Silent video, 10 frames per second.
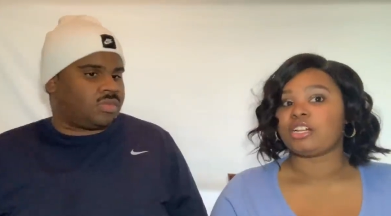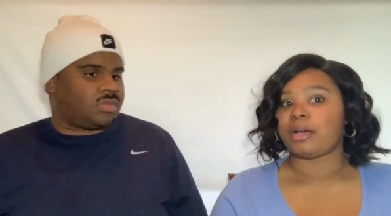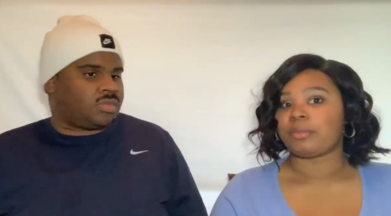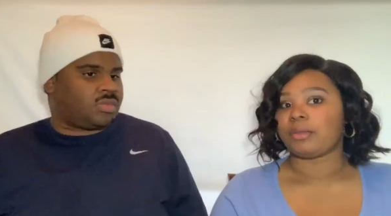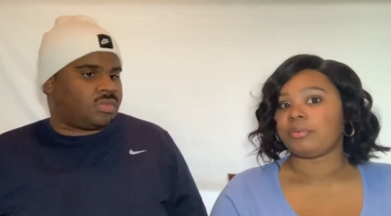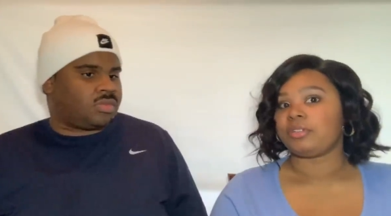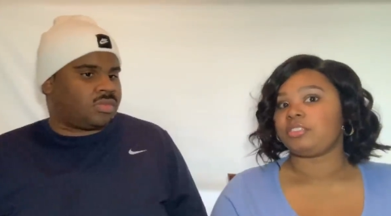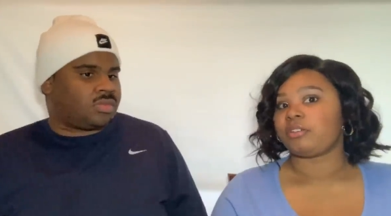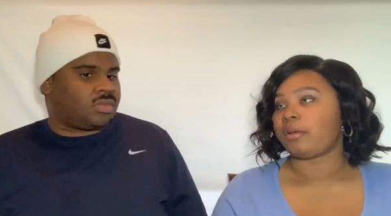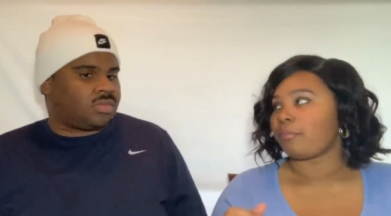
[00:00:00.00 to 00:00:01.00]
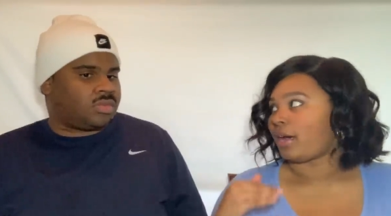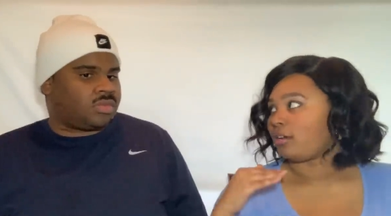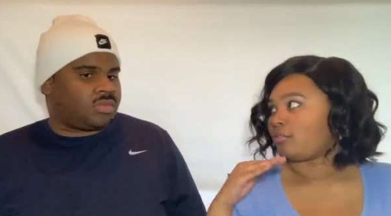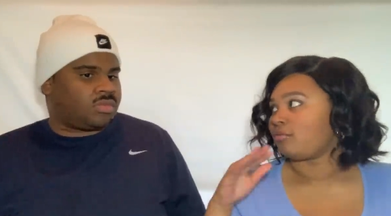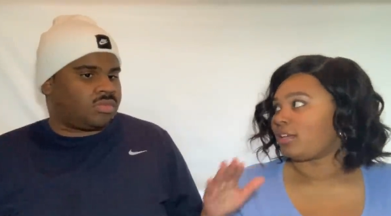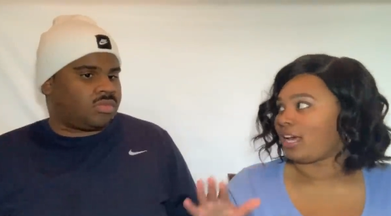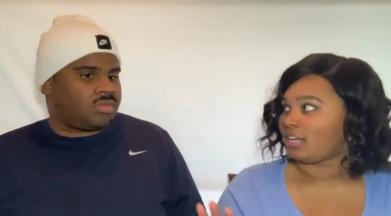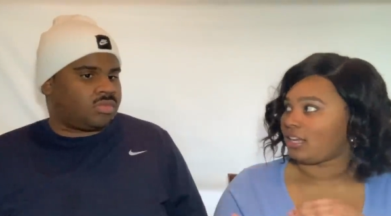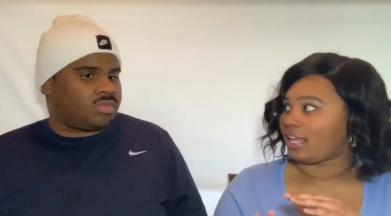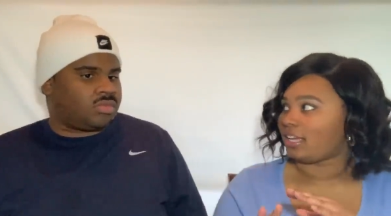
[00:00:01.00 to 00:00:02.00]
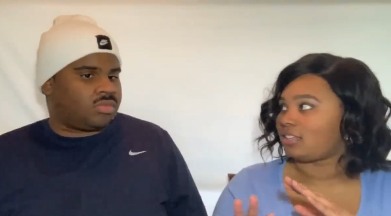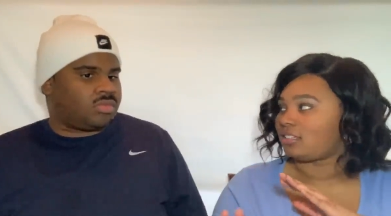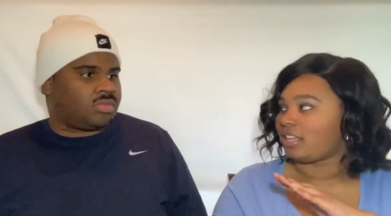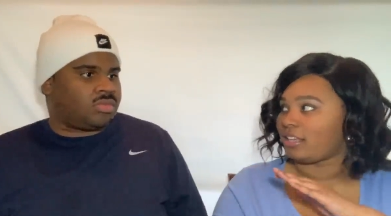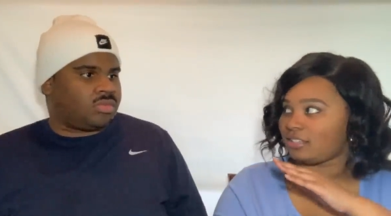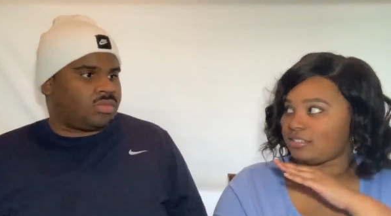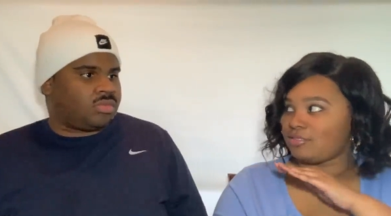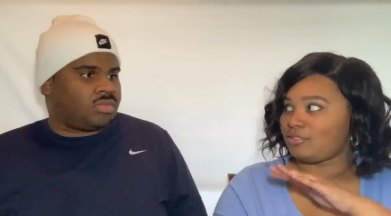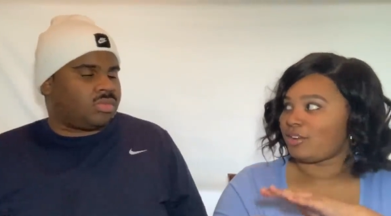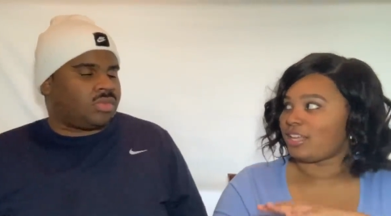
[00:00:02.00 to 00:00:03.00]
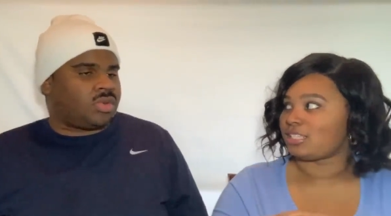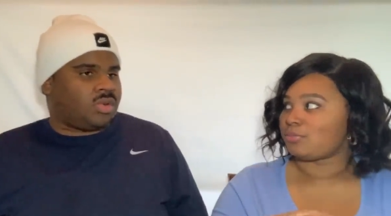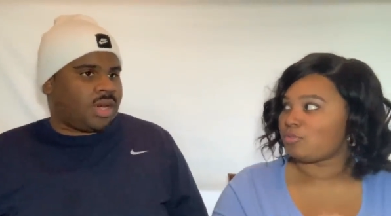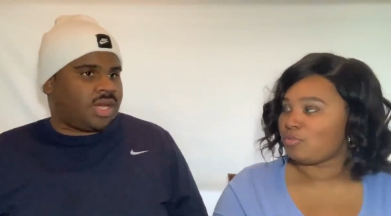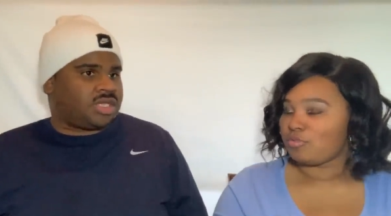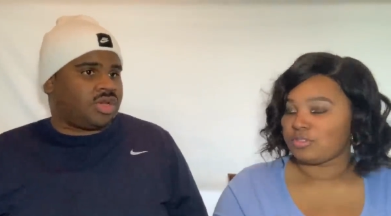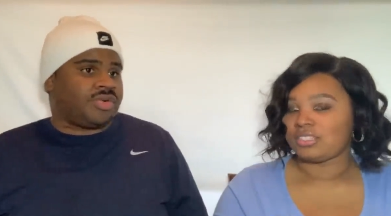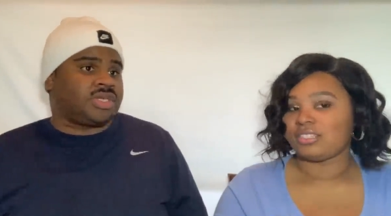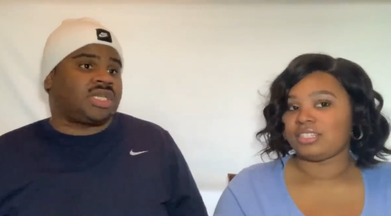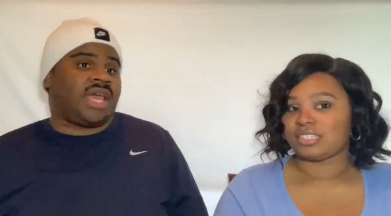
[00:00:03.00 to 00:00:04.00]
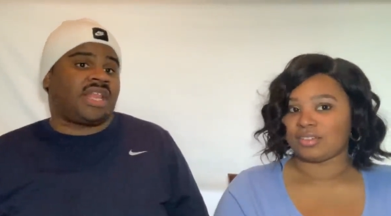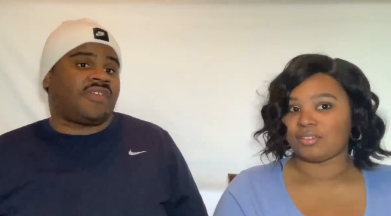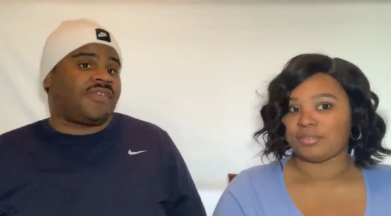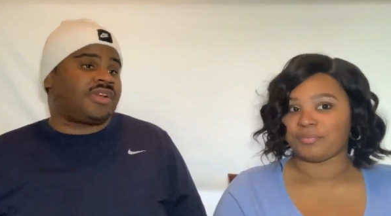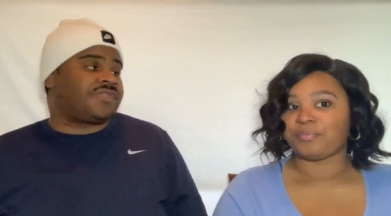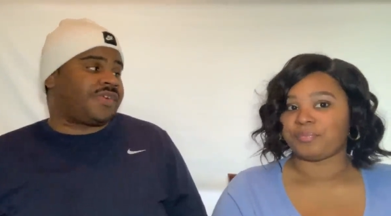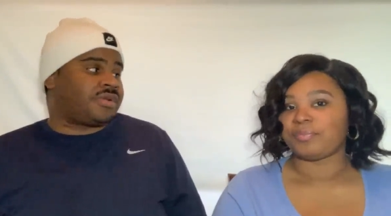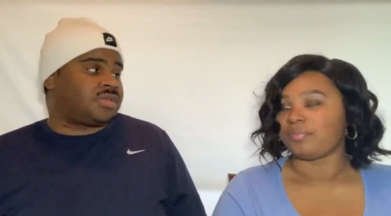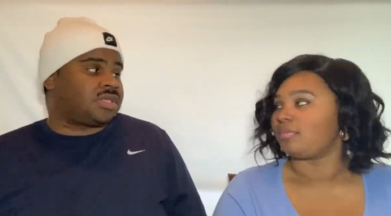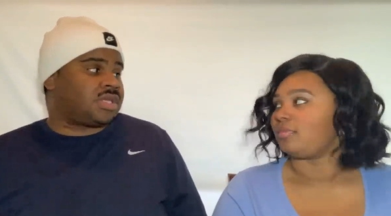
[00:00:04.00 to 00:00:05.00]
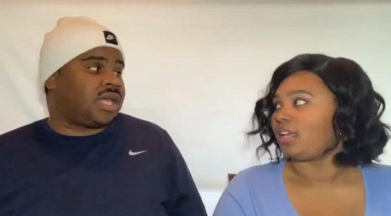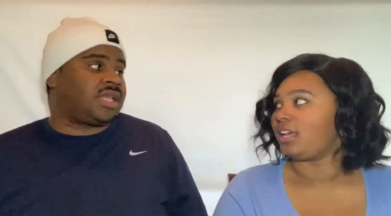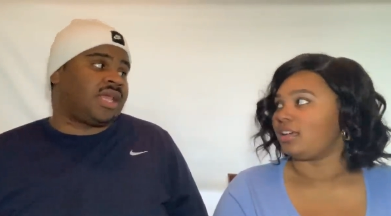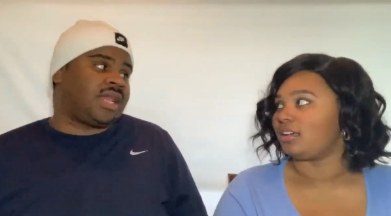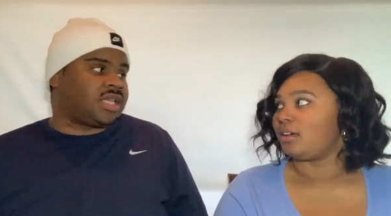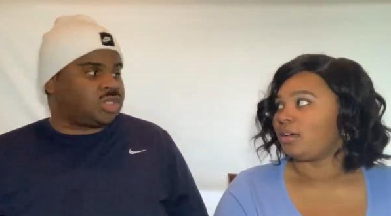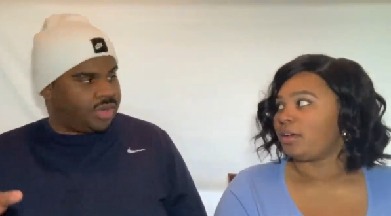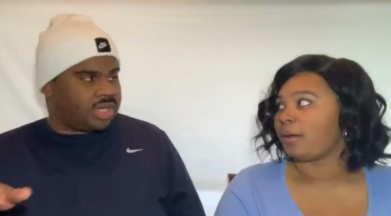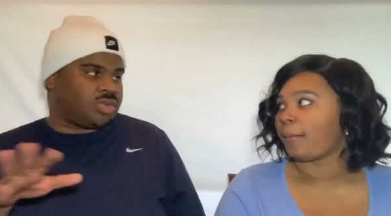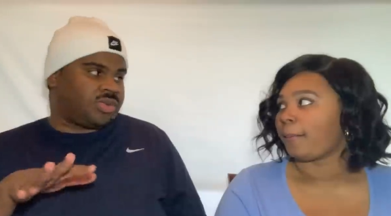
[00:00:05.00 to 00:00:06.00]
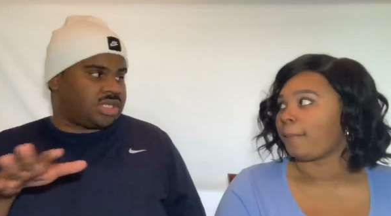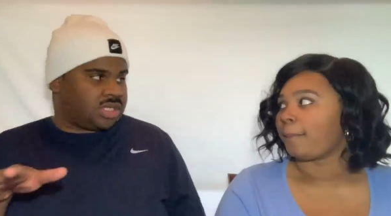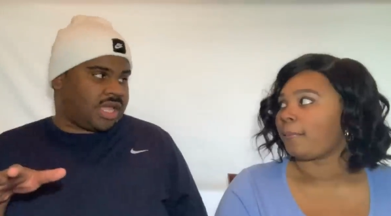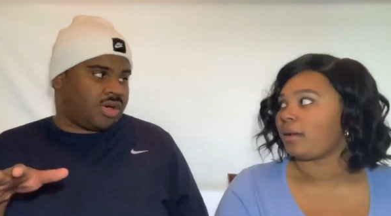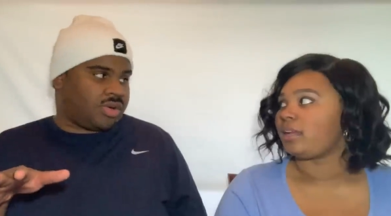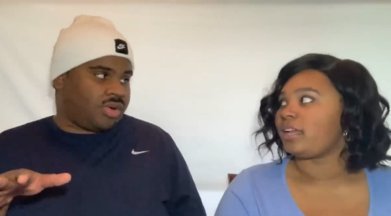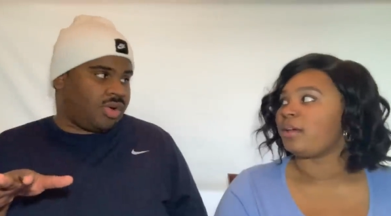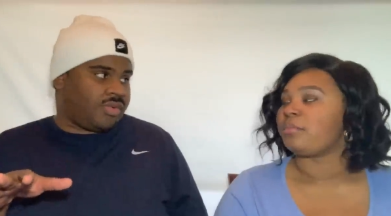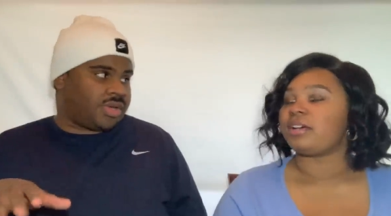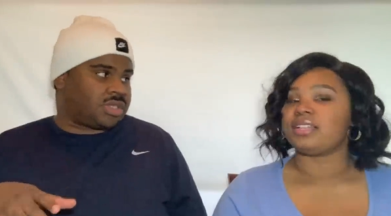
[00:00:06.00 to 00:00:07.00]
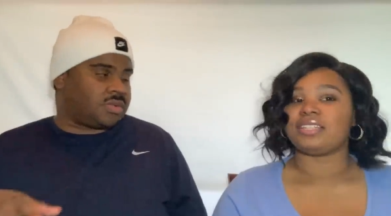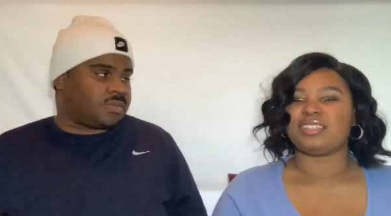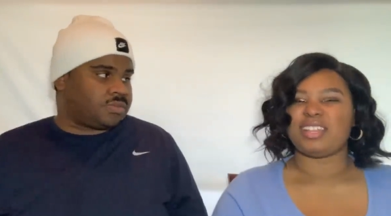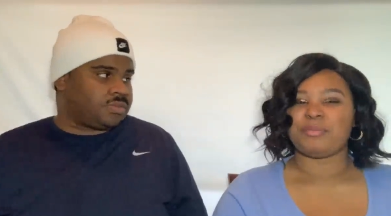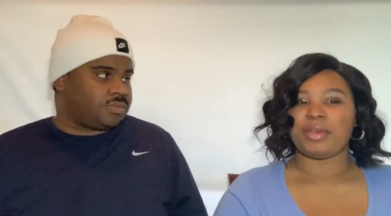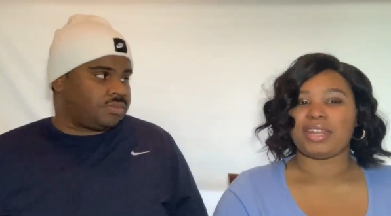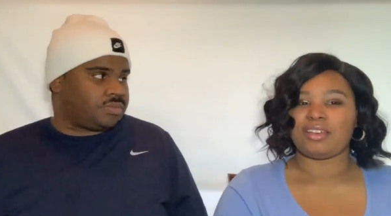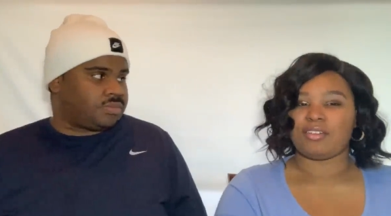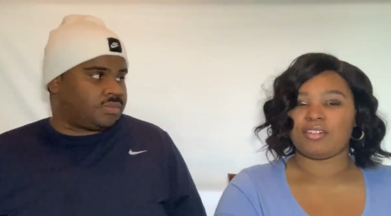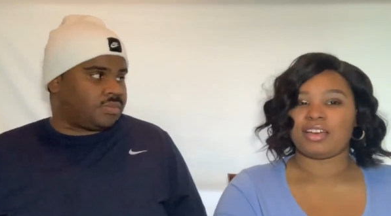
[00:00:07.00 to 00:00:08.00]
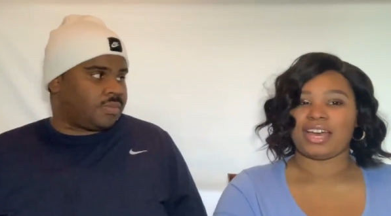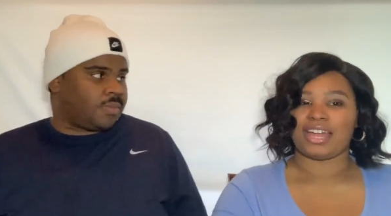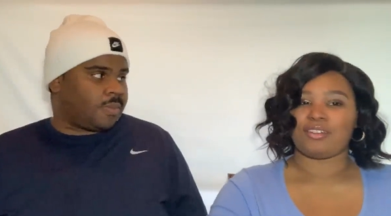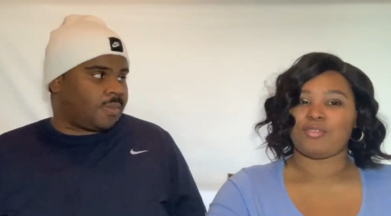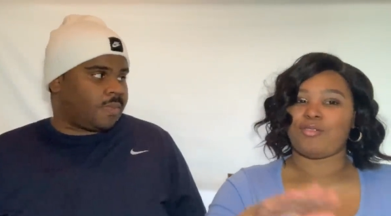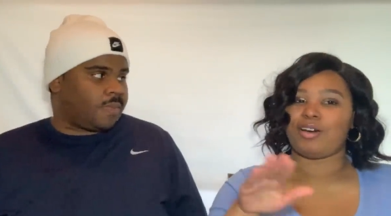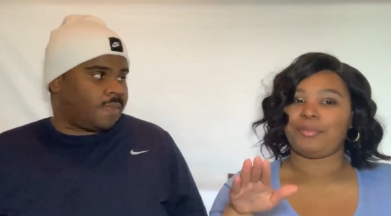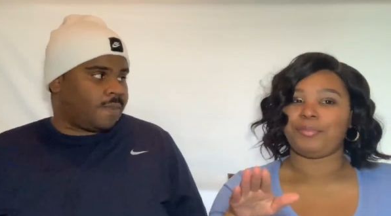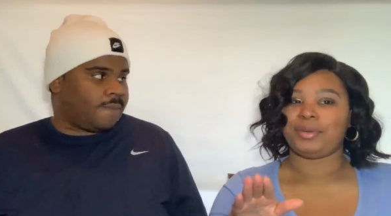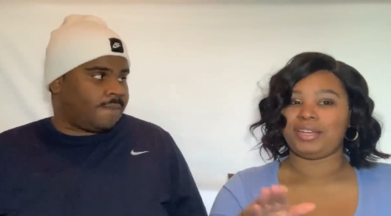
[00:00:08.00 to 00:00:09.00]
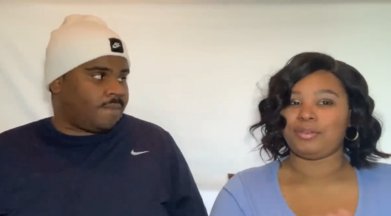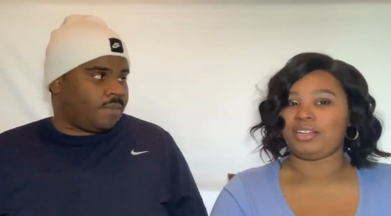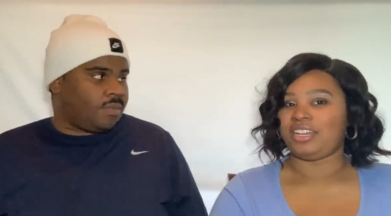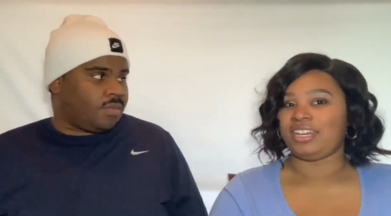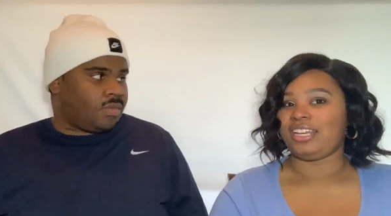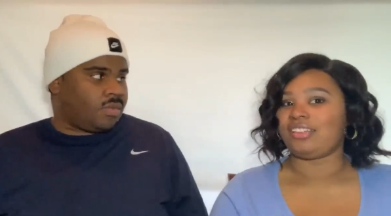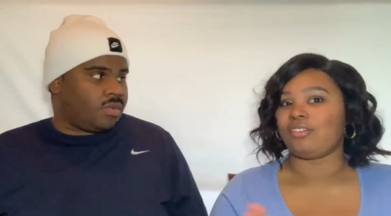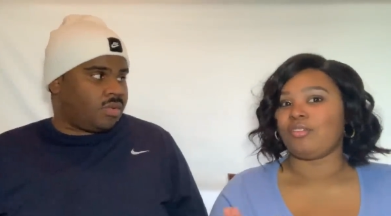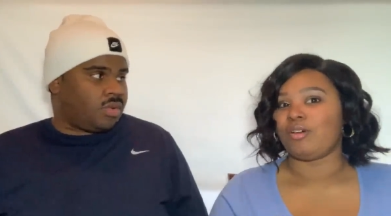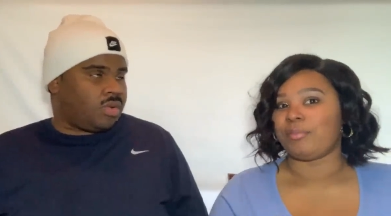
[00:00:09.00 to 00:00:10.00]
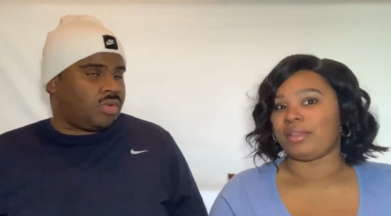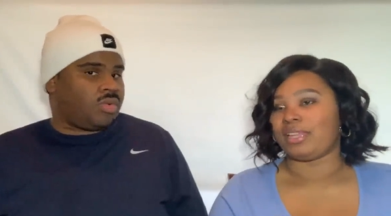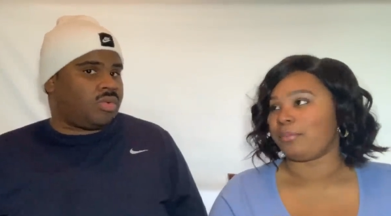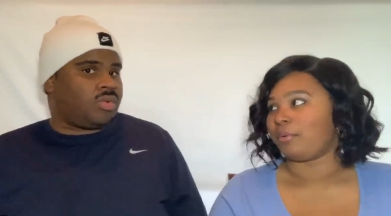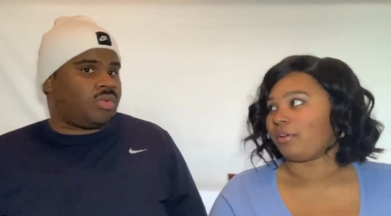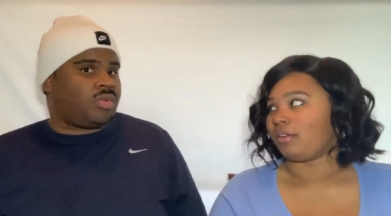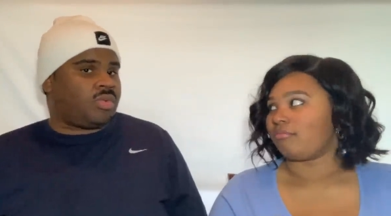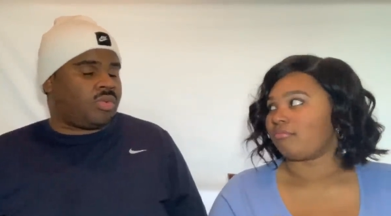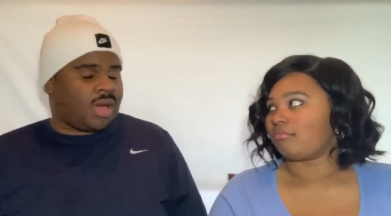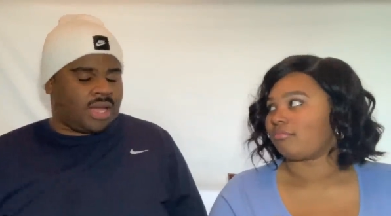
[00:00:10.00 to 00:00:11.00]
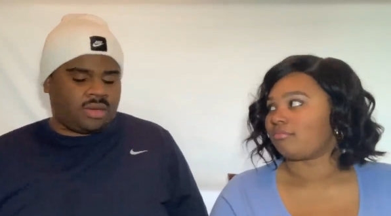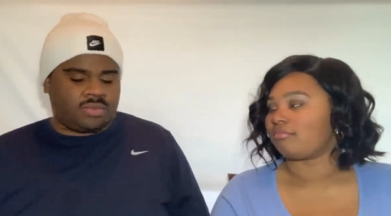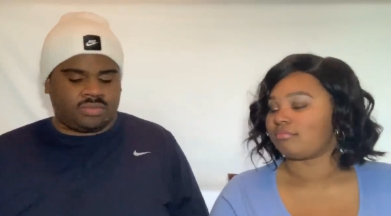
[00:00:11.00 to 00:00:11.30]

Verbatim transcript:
Speaker 1: dropped and put Drake mono, kind of like that, you know, that Right. So Chris should have had the first verse, yeah. and then let
Speaker 2: Drake do his thing
Speaker 1: on the Yeah, chorus. because it, it made it kind of go up, but it didn't need to go up at that point. Right.